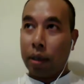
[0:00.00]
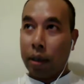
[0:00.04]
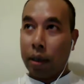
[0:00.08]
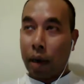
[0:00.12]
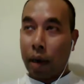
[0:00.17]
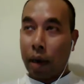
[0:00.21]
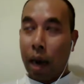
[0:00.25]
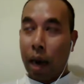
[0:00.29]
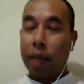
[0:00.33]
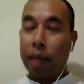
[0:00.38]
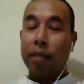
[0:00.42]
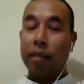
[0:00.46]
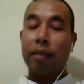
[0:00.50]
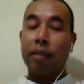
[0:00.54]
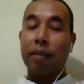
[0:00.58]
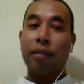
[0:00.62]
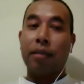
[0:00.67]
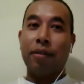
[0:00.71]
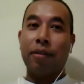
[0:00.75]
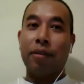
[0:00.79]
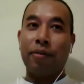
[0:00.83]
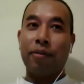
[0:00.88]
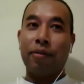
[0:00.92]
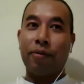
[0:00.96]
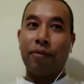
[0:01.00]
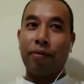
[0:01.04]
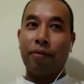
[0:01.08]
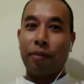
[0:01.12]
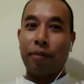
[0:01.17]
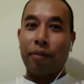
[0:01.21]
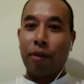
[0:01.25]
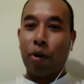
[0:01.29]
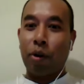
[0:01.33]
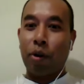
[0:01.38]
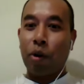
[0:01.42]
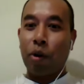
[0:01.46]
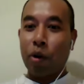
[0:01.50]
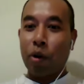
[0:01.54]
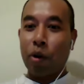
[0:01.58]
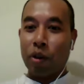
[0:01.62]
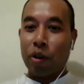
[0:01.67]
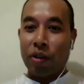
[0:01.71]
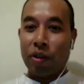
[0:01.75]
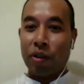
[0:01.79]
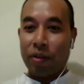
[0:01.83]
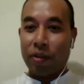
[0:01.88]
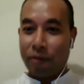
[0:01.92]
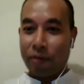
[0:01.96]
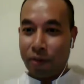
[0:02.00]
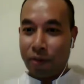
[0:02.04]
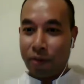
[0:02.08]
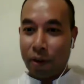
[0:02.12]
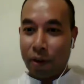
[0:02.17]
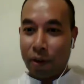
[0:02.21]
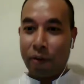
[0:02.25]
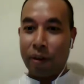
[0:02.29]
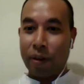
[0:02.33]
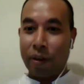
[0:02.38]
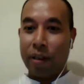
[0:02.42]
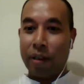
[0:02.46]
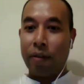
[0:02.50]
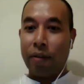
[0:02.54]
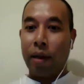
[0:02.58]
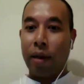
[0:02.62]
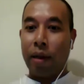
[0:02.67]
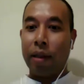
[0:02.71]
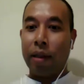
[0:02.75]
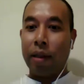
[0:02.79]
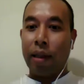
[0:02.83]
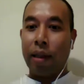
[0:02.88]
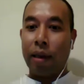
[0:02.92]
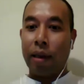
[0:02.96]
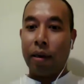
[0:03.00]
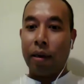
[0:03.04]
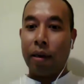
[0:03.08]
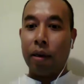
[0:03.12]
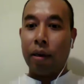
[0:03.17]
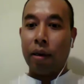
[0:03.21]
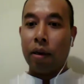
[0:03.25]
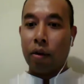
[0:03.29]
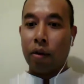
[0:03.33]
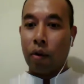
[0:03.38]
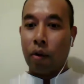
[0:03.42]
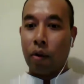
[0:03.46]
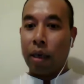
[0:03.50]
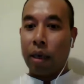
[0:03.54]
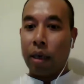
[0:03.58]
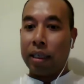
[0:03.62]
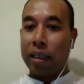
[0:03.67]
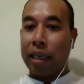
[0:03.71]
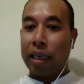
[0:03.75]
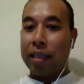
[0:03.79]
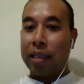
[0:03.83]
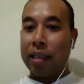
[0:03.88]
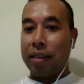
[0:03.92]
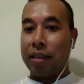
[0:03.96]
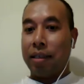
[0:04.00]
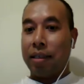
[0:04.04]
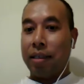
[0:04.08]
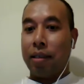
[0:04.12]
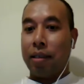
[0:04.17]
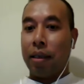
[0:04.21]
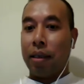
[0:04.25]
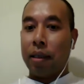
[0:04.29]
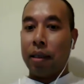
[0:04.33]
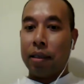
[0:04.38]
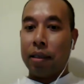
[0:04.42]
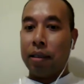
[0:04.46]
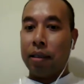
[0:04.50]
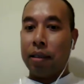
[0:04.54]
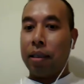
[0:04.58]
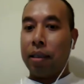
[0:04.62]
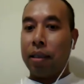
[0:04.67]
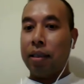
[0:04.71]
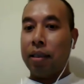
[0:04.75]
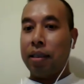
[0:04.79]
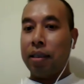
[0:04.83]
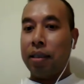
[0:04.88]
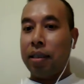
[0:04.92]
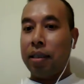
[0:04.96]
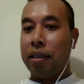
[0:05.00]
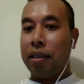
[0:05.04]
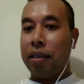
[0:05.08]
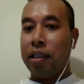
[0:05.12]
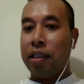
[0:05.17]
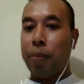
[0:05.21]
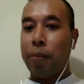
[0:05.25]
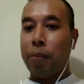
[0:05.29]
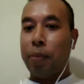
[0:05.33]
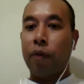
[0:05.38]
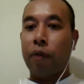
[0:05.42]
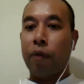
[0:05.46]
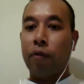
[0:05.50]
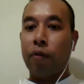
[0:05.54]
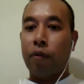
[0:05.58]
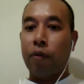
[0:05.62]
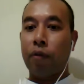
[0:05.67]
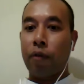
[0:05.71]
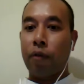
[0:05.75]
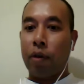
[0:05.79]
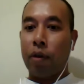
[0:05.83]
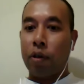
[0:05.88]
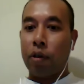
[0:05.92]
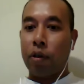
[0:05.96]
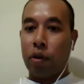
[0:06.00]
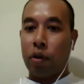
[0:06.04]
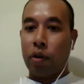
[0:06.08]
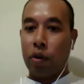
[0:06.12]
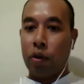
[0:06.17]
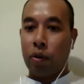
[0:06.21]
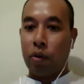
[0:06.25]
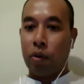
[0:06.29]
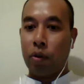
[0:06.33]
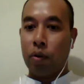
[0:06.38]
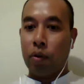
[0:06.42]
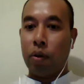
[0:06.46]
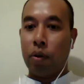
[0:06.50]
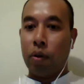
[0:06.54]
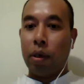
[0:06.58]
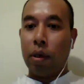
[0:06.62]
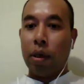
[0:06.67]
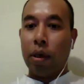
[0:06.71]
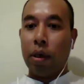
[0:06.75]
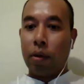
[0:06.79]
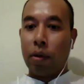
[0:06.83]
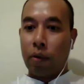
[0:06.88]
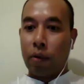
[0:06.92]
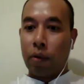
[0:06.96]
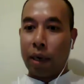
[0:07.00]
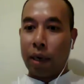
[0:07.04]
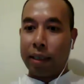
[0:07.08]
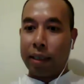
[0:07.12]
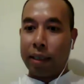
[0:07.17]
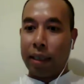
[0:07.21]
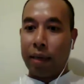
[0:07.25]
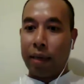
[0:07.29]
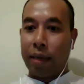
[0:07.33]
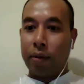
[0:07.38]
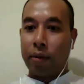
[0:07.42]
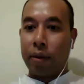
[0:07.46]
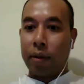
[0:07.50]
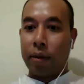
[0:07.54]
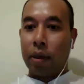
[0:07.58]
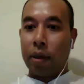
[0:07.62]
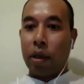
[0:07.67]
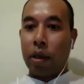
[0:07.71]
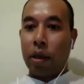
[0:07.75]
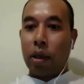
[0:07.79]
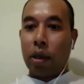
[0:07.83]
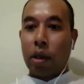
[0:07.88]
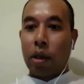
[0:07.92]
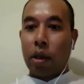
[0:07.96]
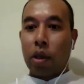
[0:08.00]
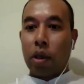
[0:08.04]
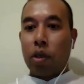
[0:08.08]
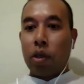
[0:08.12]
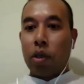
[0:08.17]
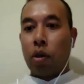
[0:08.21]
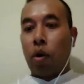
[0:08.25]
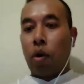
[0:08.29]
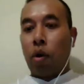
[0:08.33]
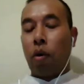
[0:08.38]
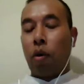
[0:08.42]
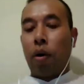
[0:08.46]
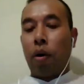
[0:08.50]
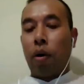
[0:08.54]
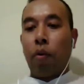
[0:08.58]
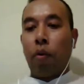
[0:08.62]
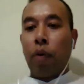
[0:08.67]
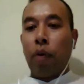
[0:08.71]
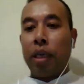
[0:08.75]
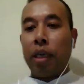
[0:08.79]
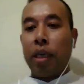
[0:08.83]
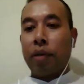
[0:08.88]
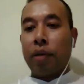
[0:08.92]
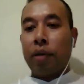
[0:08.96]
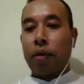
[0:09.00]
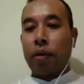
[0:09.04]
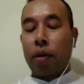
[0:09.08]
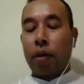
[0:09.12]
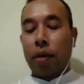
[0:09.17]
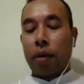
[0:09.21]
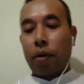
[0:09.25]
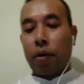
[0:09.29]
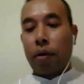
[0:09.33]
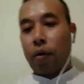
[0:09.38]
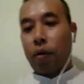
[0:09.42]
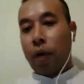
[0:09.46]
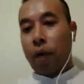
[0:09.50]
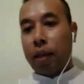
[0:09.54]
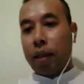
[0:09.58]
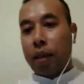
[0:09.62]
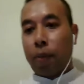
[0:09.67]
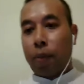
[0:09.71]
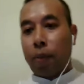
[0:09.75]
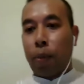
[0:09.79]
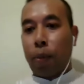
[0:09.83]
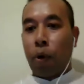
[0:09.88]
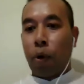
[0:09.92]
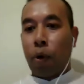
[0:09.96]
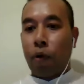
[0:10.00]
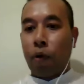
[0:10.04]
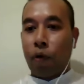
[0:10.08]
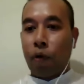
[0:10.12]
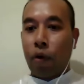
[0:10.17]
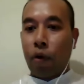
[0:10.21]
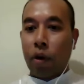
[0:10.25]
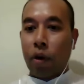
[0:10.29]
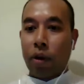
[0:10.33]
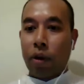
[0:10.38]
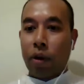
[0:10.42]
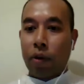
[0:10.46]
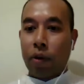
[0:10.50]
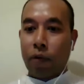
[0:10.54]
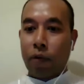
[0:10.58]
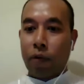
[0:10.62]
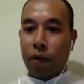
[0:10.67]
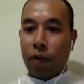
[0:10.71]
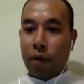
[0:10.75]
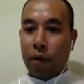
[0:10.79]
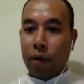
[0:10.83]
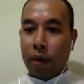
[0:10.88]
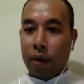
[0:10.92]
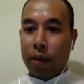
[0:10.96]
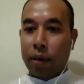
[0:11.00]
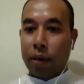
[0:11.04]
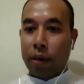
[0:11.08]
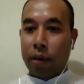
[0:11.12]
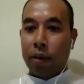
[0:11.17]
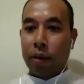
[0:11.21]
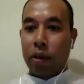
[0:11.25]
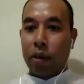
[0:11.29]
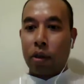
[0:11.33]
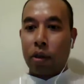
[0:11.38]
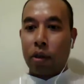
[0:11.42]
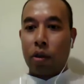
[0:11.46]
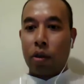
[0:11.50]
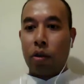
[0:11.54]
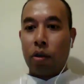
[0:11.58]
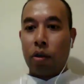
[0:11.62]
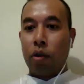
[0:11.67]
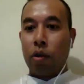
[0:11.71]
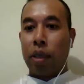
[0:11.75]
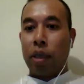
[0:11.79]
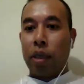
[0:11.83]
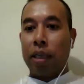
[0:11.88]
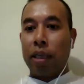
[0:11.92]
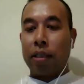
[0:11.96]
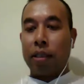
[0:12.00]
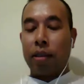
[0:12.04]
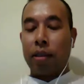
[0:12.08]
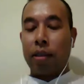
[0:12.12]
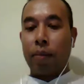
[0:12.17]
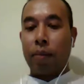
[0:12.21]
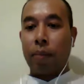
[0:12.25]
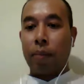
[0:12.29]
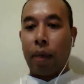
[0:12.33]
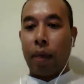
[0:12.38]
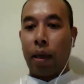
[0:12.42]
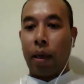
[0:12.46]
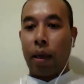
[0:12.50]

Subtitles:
ask questions verbally rather than writing, as she said it is painful for her to write down. So we create the portfolio for her to get some